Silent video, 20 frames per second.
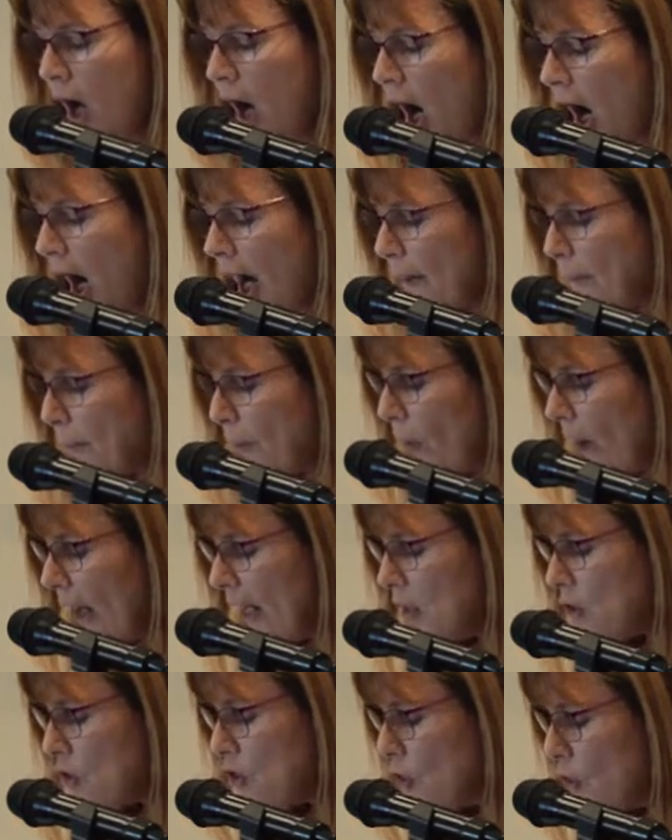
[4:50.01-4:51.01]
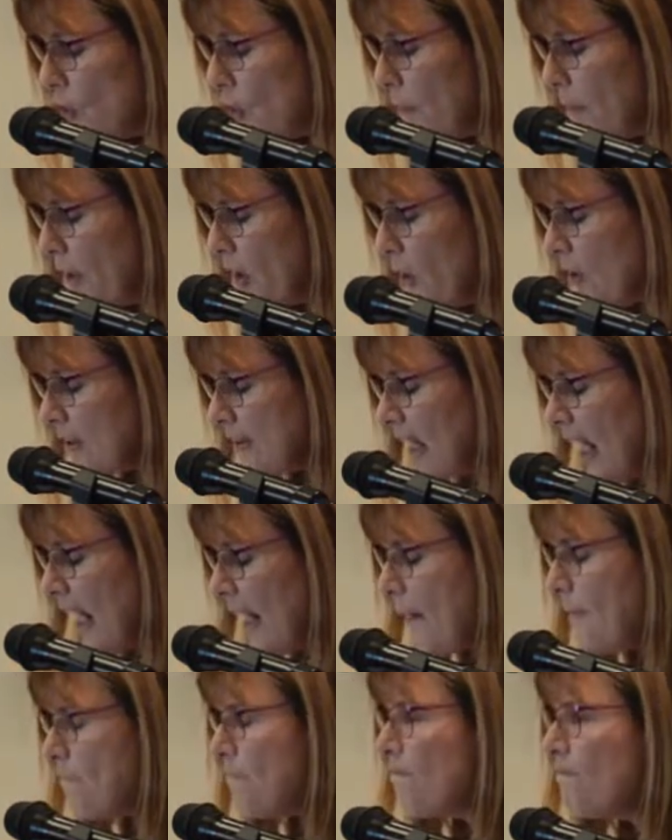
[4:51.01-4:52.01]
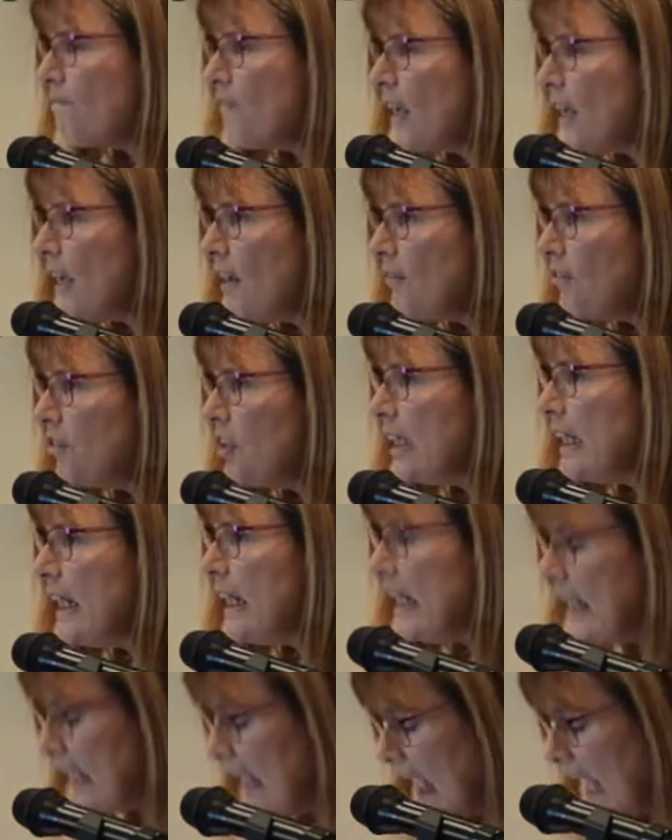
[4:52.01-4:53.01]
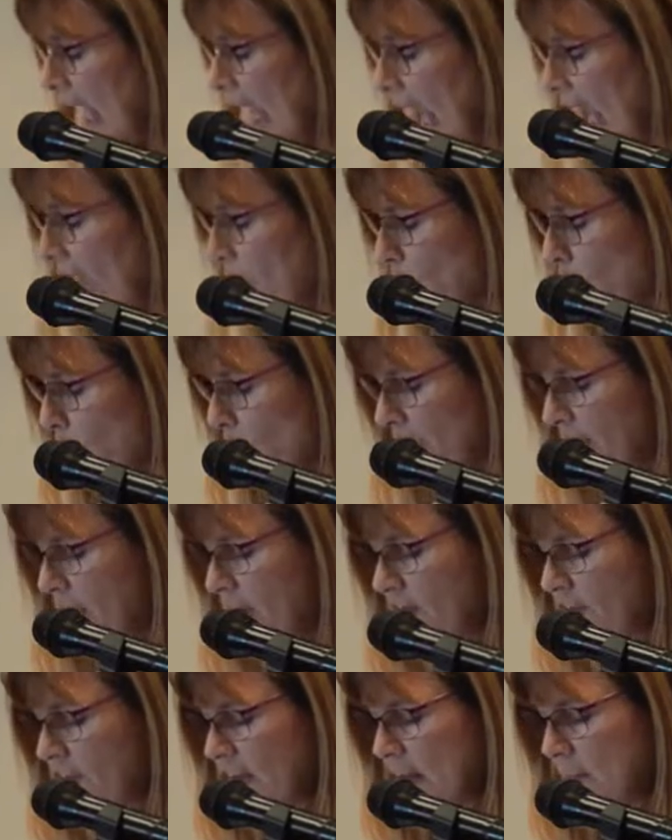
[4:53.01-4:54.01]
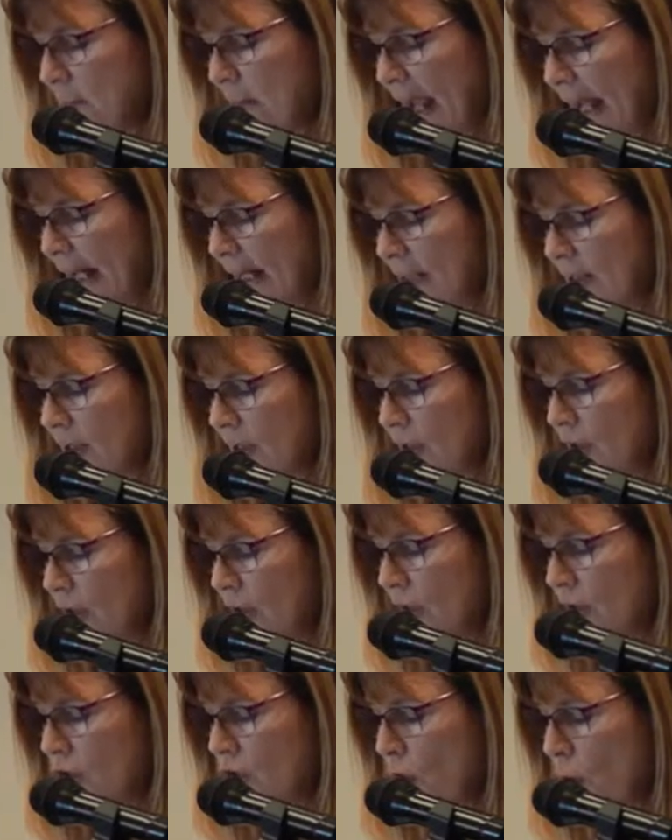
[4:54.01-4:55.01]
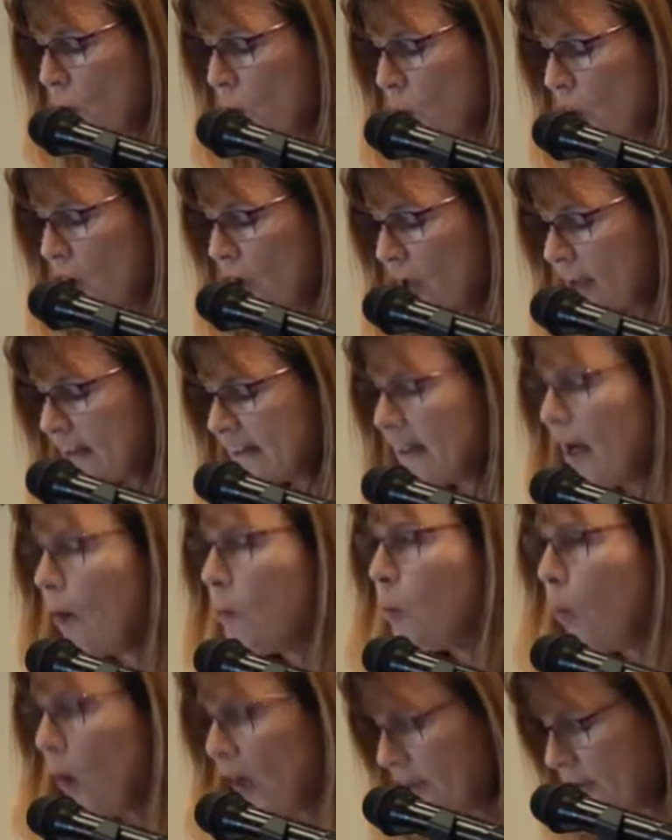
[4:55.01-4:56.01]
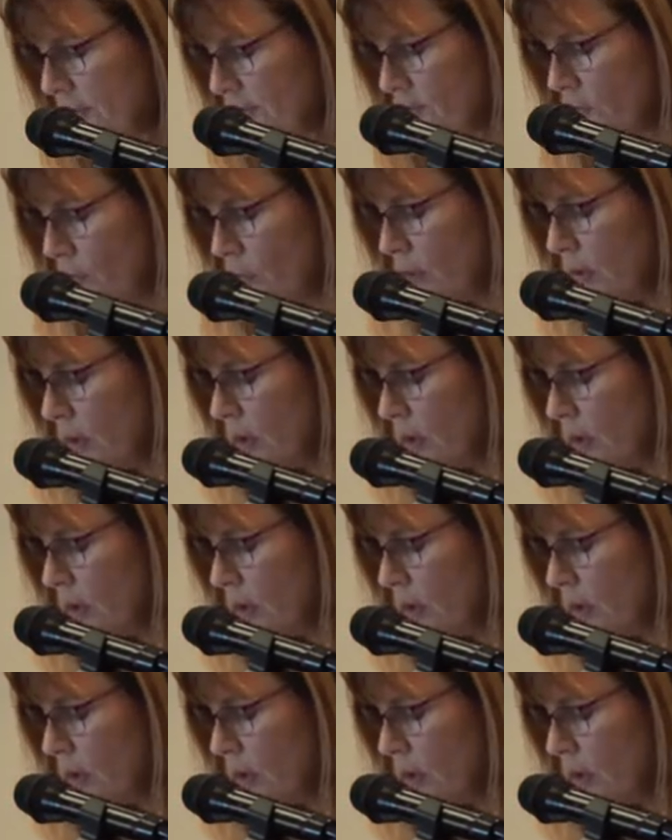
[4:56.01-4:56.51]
I praise you because I am fearfully and wonderfully made. Your works are wonderful.